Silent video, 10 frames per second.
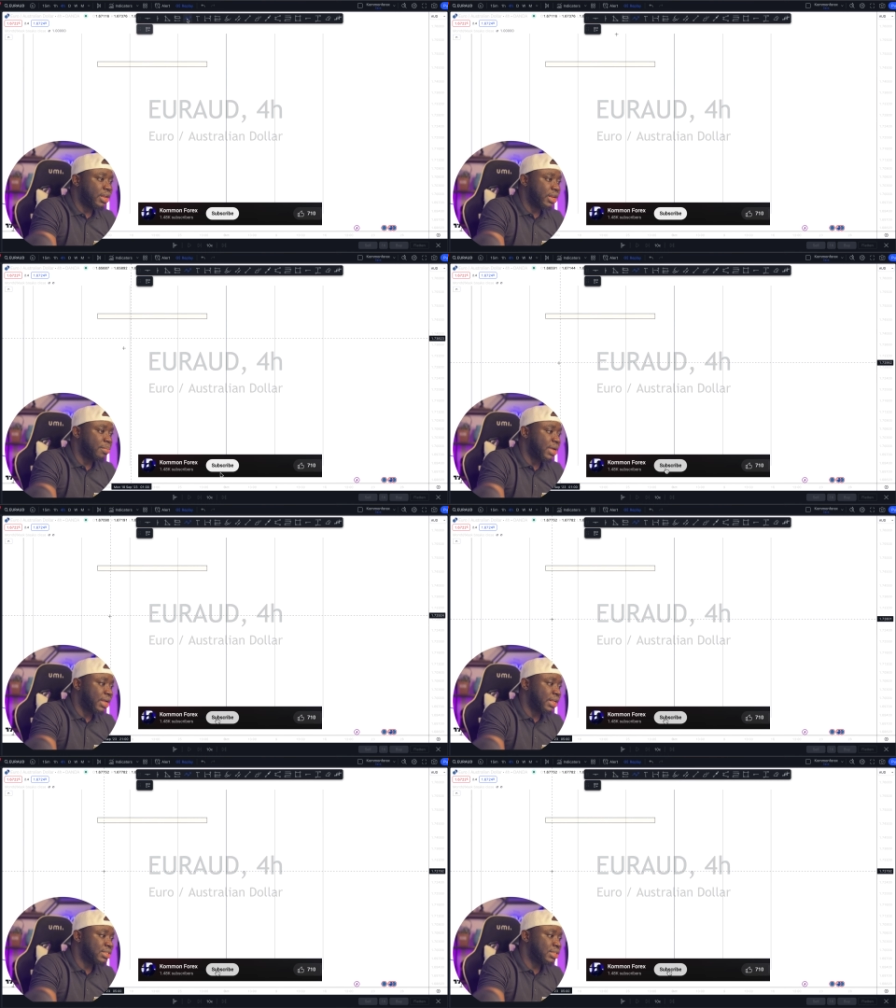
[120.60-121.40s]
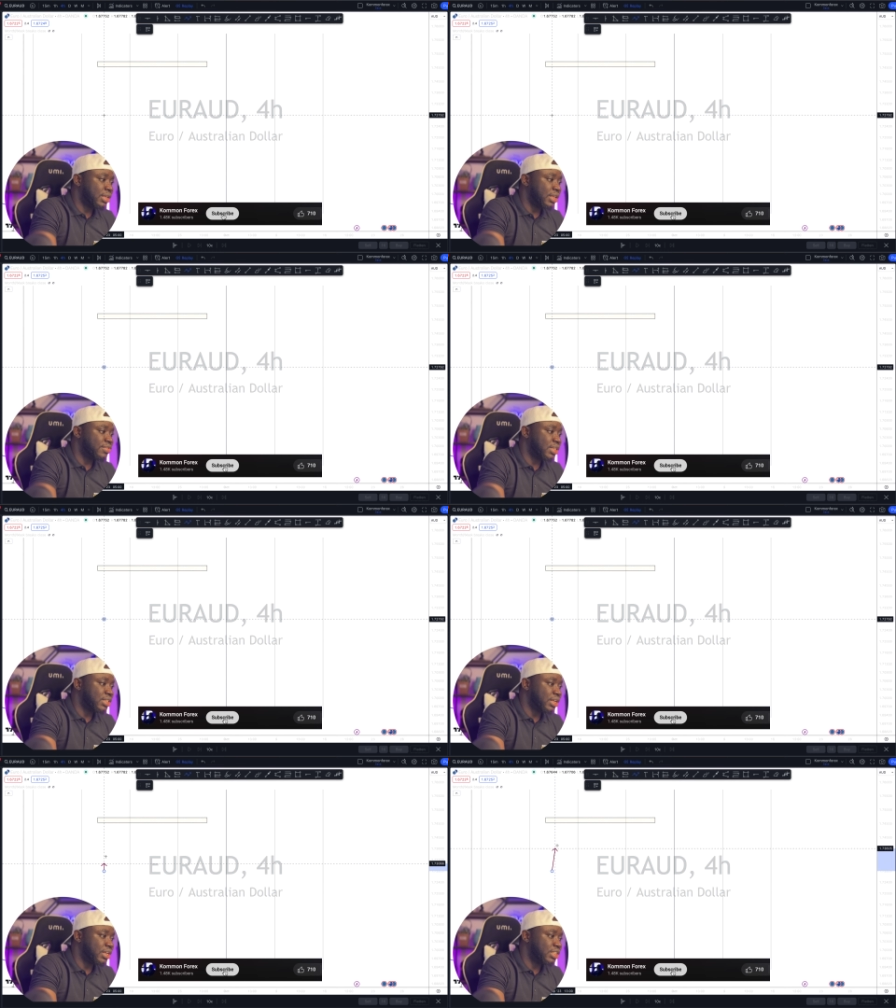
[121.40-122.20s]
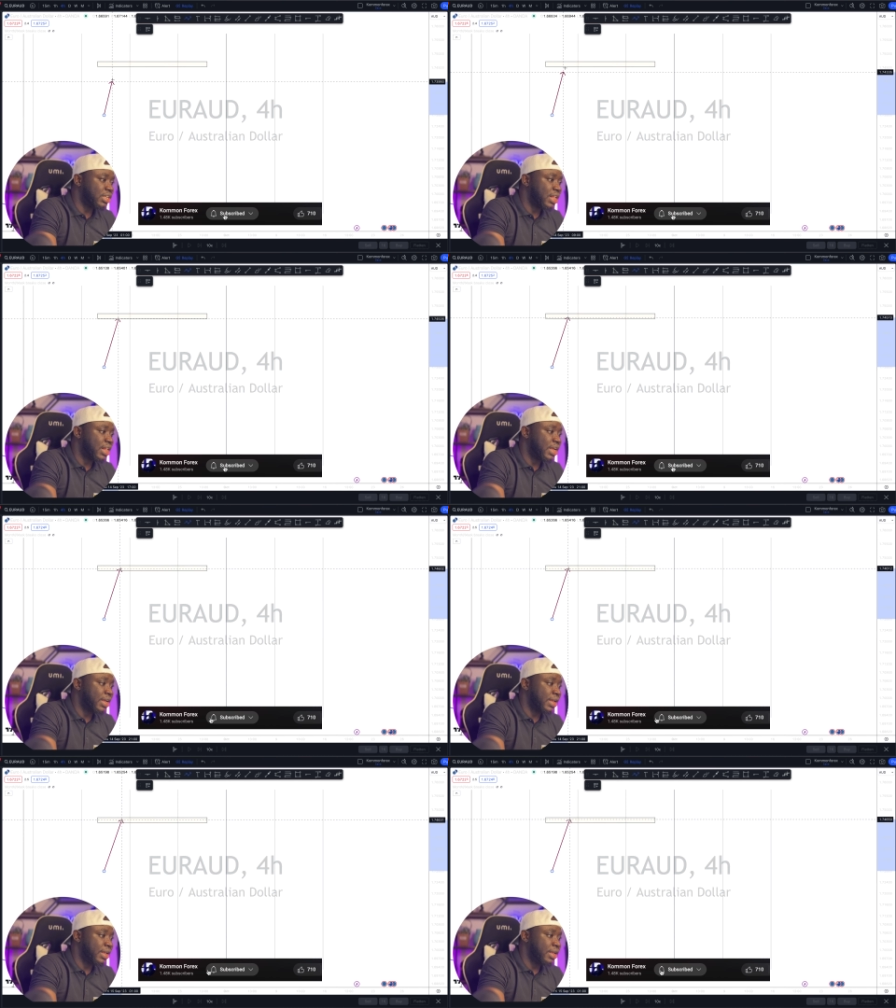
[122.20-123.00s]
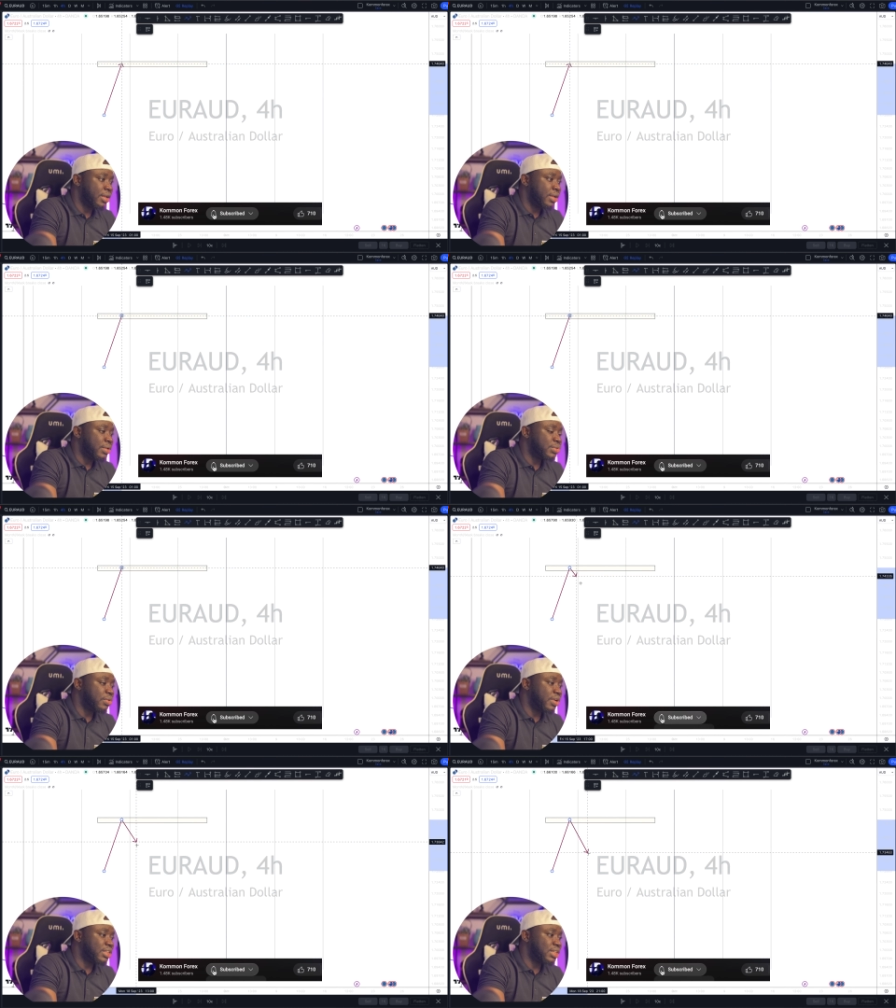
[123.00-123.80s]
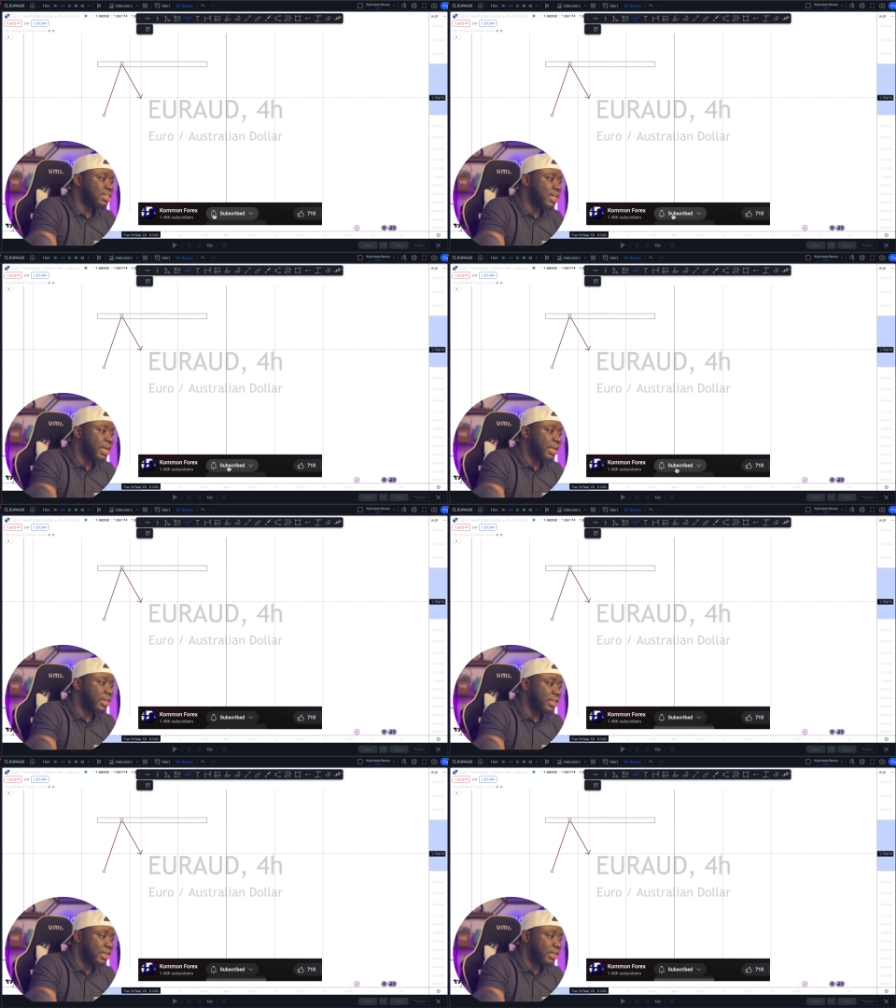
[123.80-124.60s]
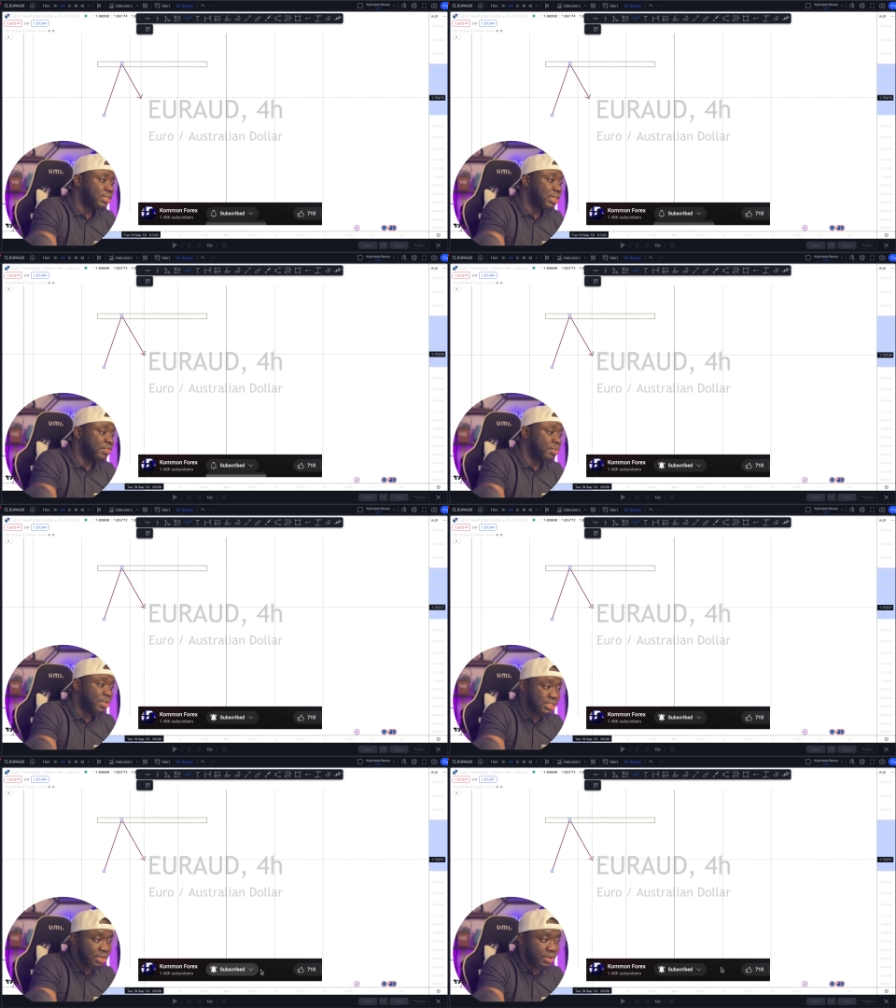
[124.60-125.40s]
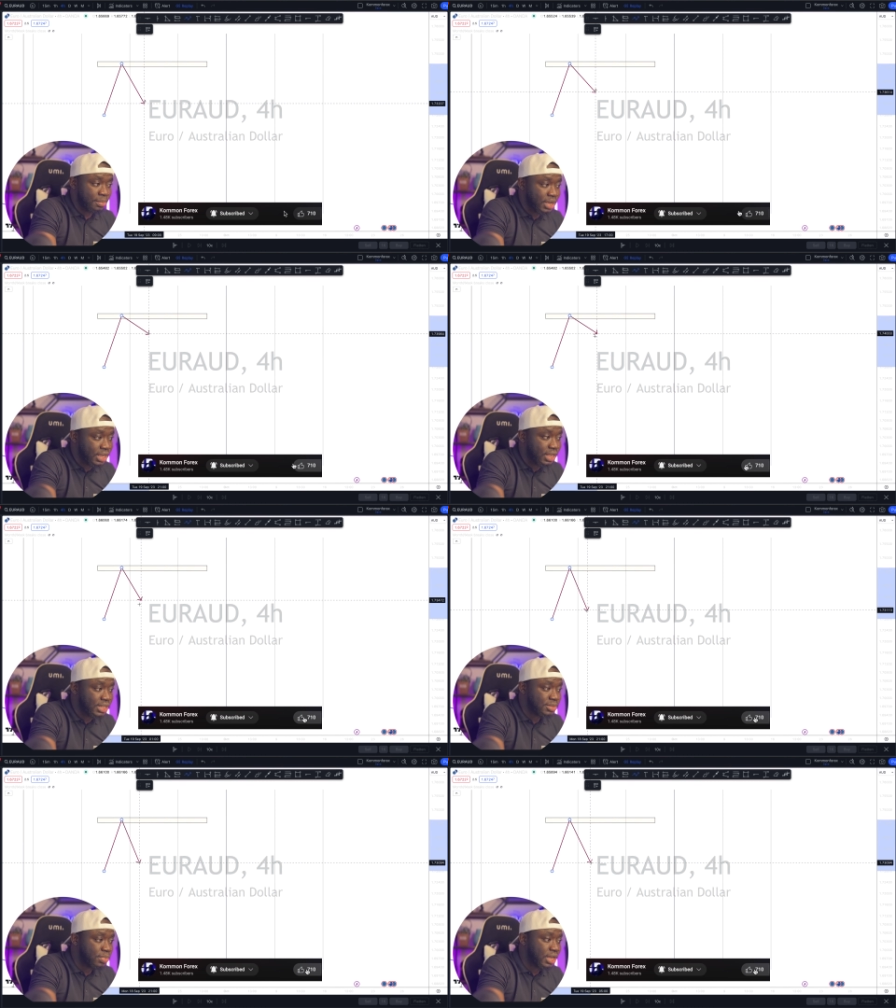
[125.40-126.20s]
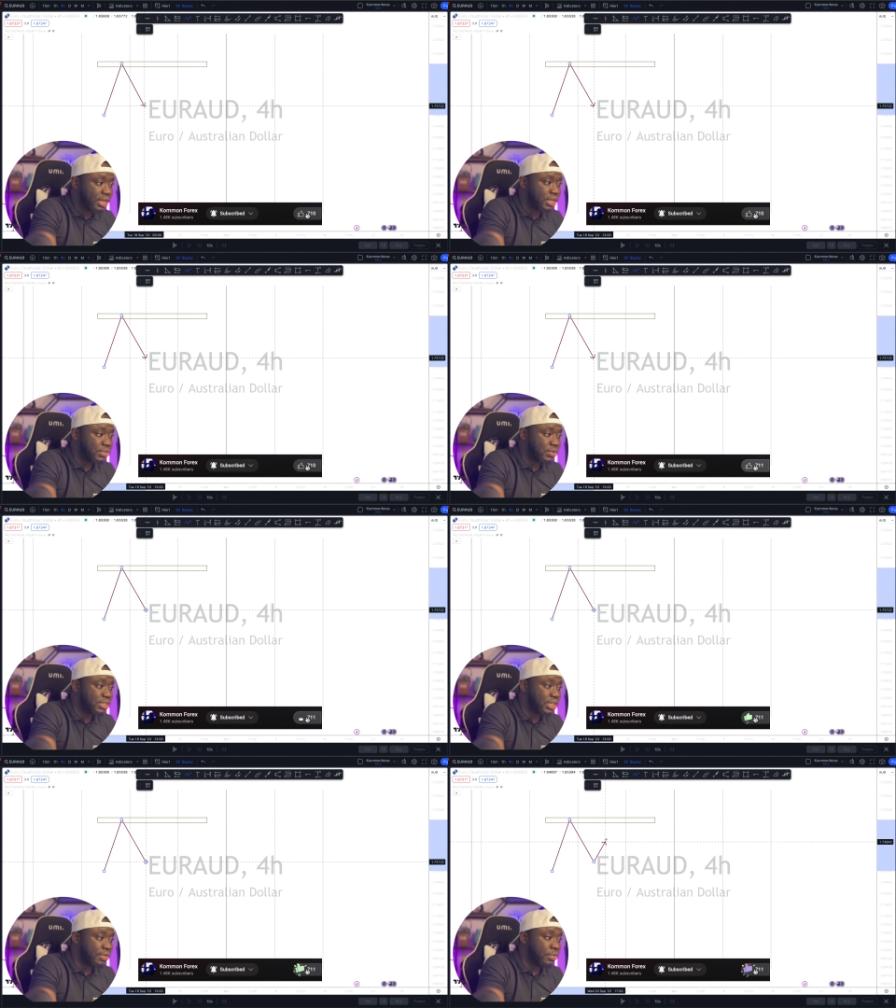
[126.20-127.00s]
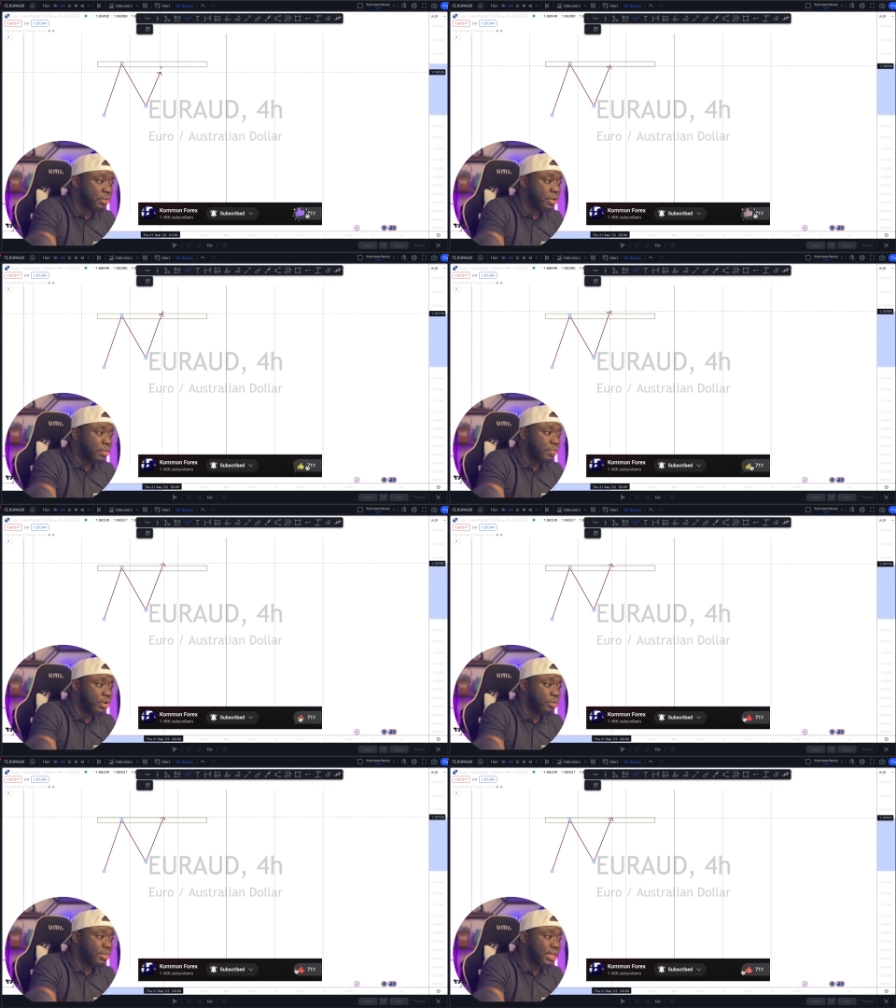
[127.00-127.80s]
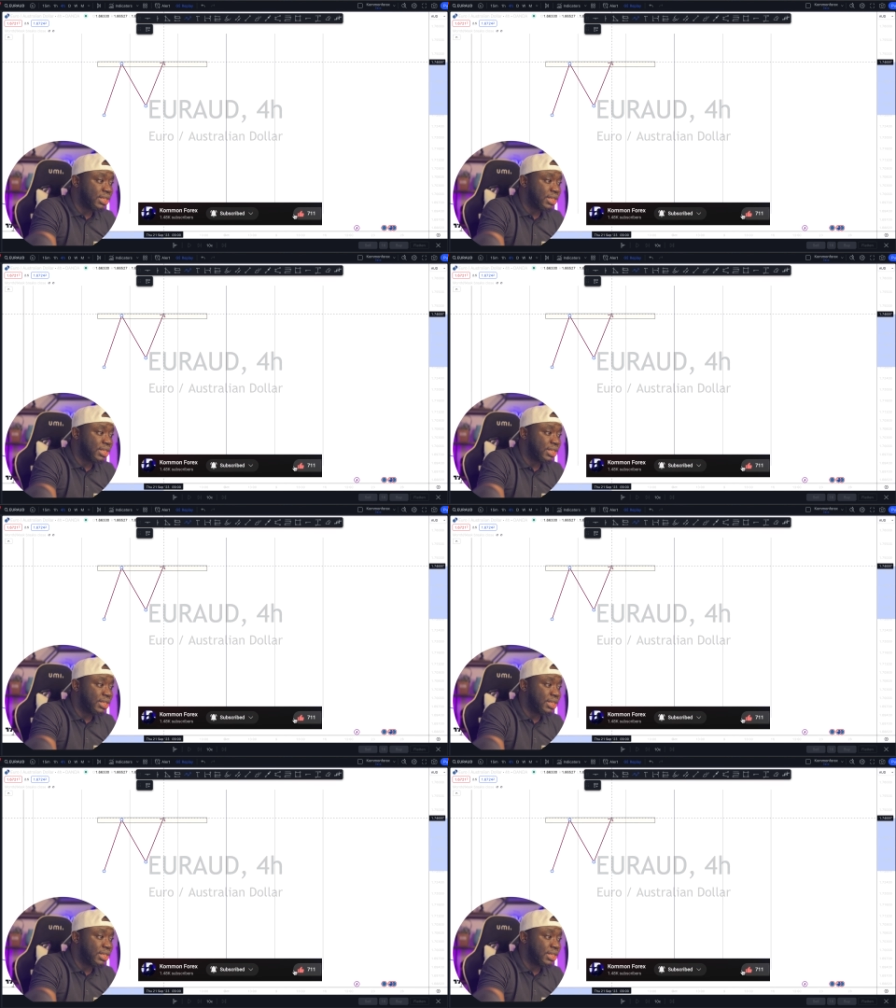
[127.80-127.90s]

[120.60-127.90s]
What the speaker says: and then the market gives us an initial high to create this high in this level. It means that when the market gets back into this level, we normally